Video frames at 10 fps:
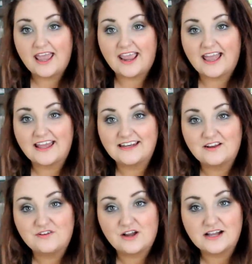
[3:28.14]
And
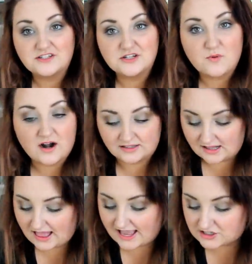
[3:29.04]
if you guys just want a
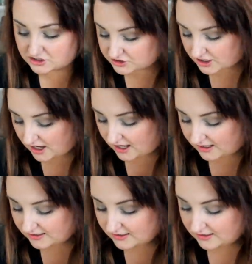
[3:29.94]
little
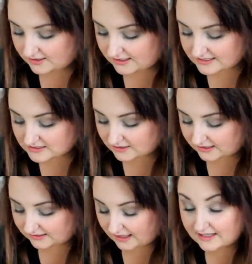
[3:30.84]
extra nice
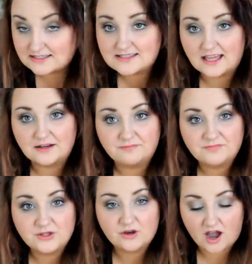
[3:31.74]
looking legs, then
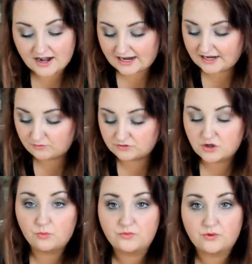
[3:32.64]
you got it. And
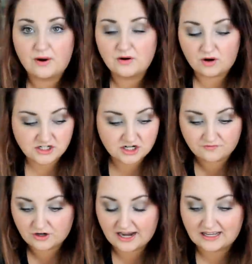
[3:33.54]
to, the way to wash it
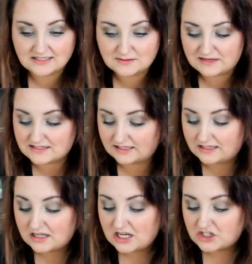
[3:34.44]
off your hands is
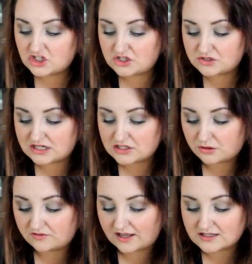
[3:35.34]
basically just use any
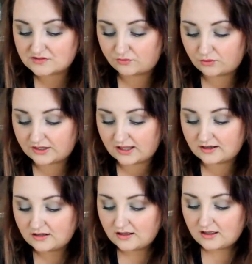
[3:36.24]
sort of
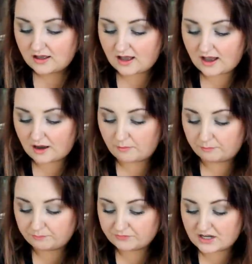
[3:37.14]
exfoliant
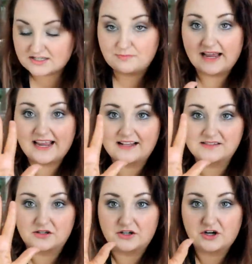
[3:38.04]
because um, my
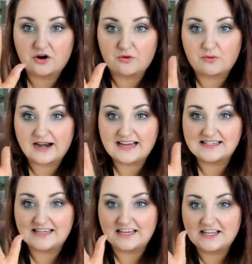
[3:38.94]
hands look
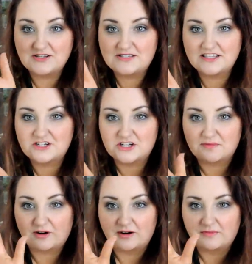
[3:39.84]
crazy. you see the
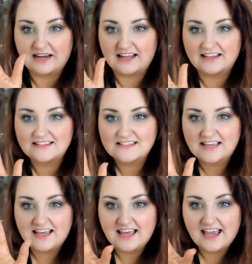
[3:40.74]
shimmer on my hands?
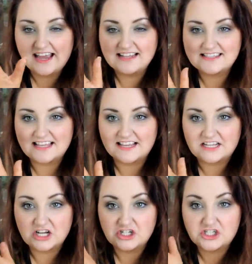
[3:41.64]
It's
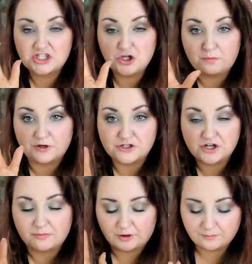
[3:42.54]
like super
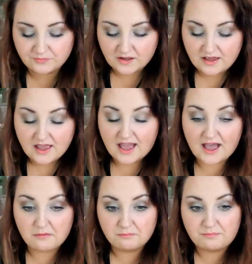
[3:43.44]
shimmer.
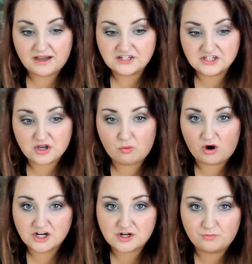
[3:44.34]
Um, but just go
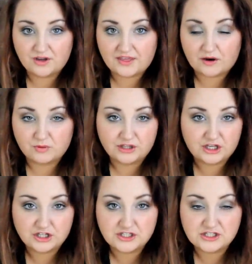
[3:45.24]
wash them with like a
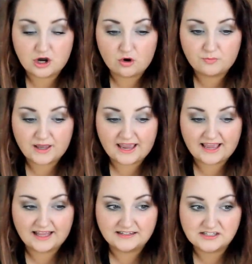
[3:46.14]
really good soap
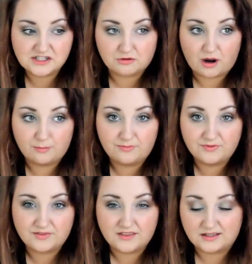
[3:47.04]
and scrub
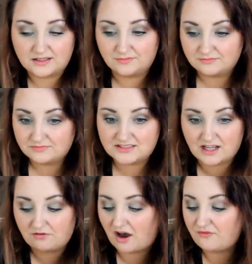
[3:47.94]
the
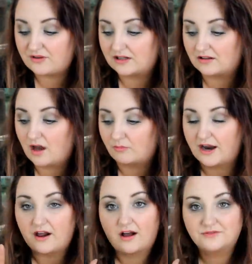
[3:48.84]
stuff off and it'll come
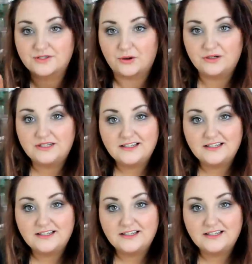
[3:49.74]
right off. So